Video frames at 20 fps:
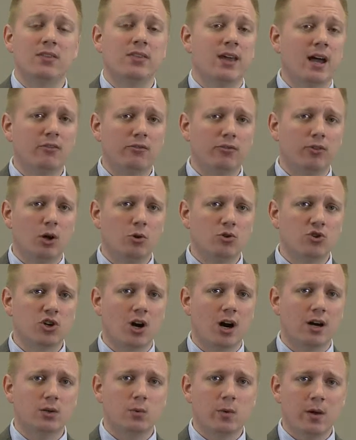in that
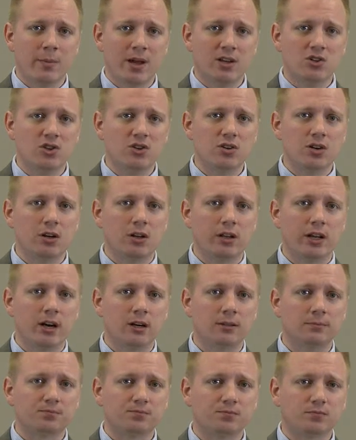flowchart we mentioned
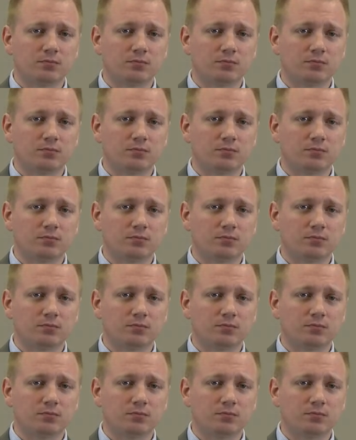earlier,